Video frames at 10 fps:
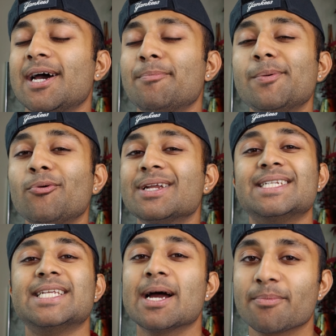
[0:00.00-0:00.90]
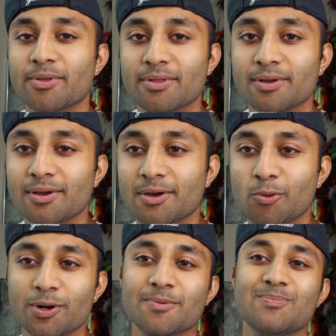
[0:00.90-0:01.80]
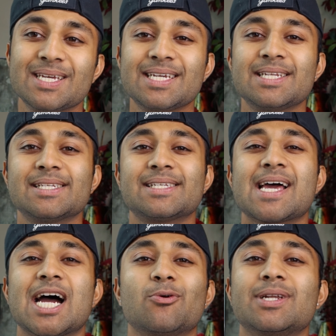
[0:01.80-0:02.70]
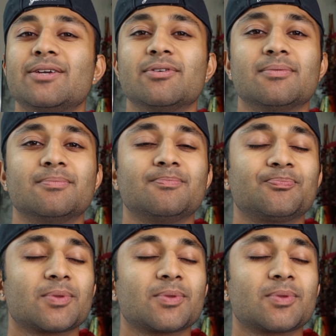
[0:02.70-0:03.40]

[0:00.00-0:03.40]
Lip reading: a bit more in depth what it means, how it even